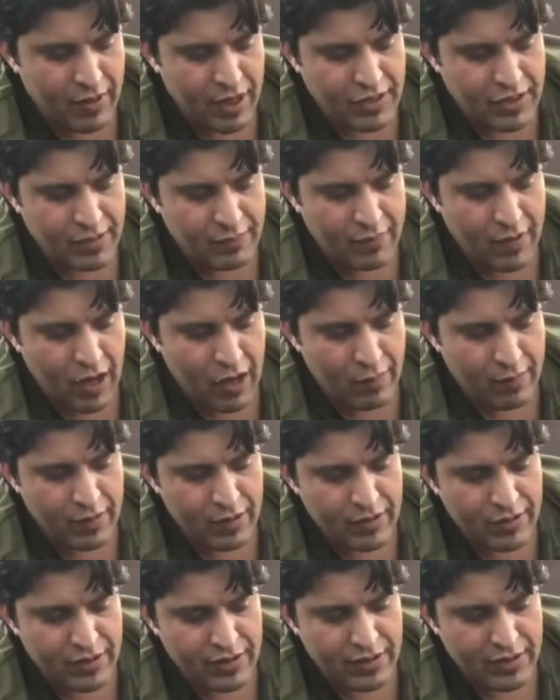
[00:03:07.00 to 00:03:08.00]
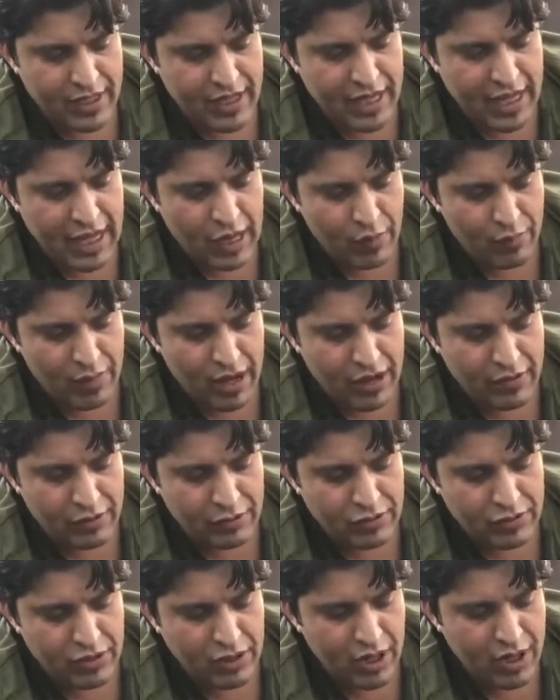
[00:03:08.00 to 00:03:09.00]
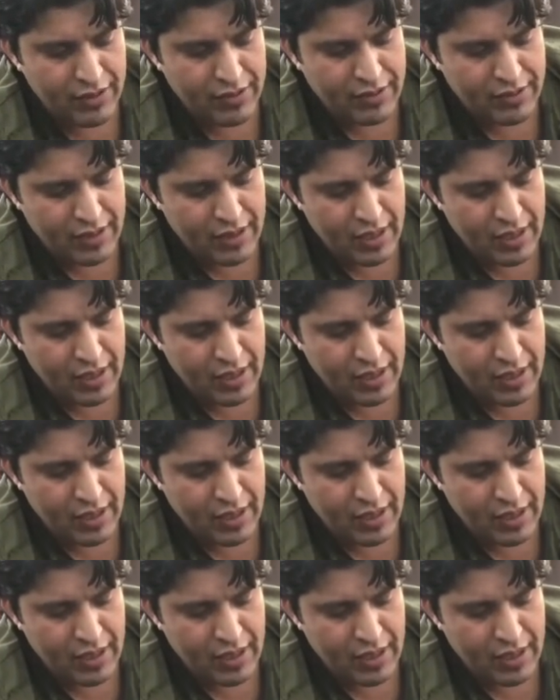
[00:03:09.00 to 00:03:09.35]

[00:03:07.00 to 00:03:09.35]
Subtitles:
45% they have mineral salt,